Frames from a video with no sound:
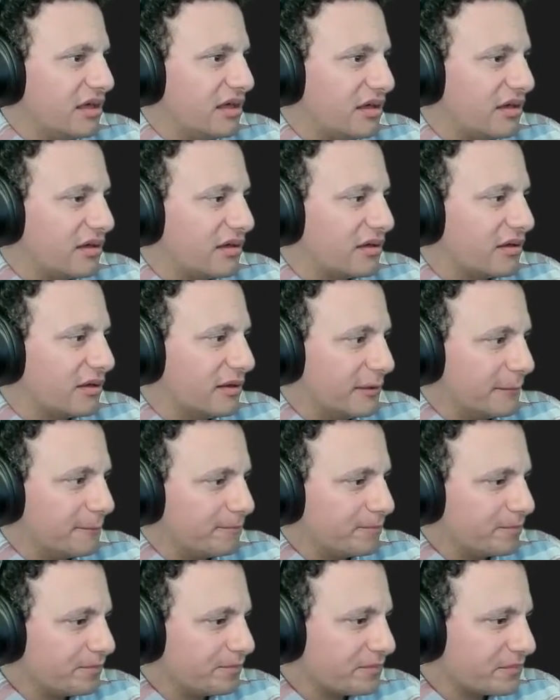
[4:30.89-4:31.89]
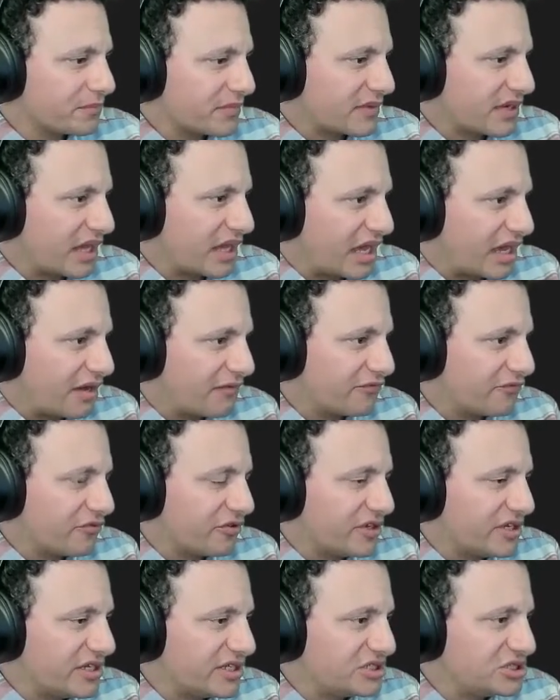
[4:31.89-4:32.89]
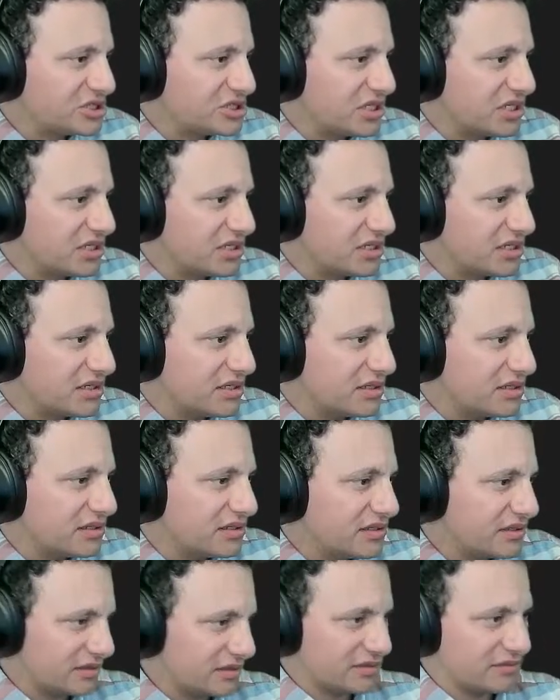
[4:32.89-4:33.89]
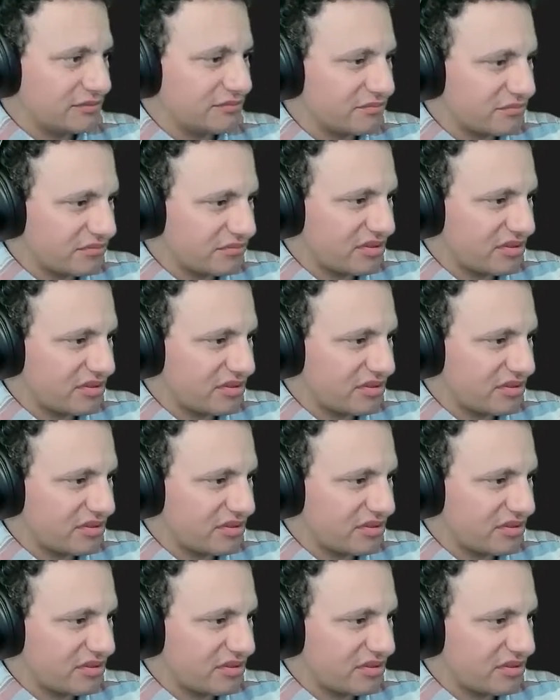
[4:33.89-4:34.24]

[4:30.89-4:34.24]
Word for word: Um, average uh, um,